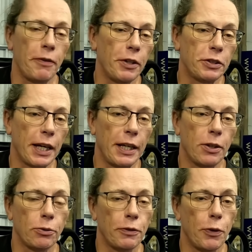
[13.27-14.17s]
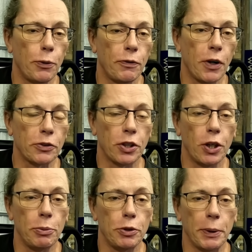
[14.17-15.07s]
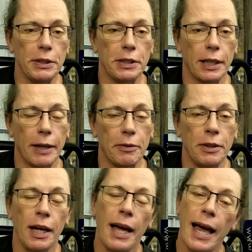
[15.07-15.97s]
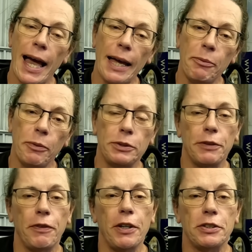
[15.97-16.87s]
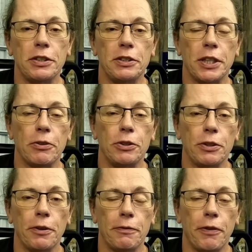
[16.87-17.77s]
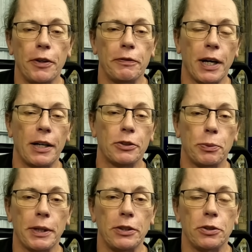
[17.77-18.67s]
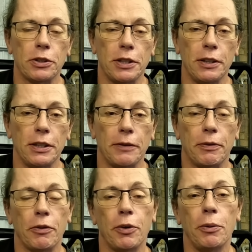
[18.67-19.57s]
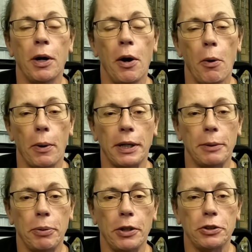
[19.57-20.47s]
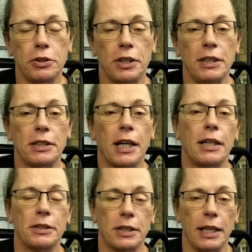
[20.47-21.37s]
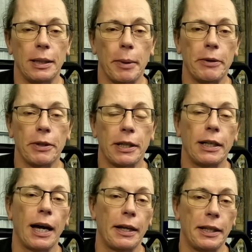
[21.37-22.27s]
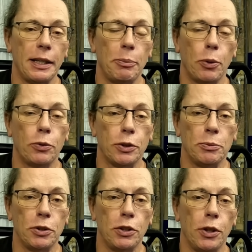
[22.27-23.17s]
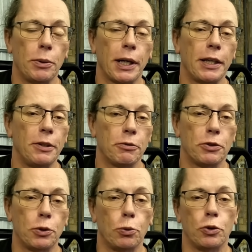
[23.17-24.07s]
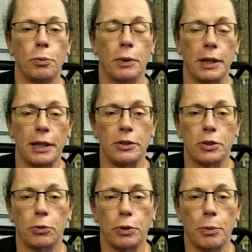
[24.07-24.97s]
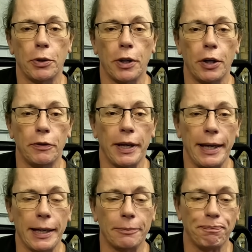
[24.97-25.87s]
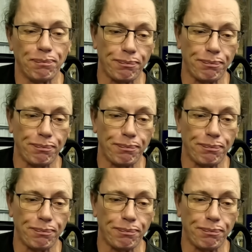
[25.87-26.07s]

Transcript: first aired on the 4th of October 2011 and was the first in a series of 5 cars where they took a slightly different route, where they purchased these cars in America and then imported them to the UK, restored them and then sold them on over here.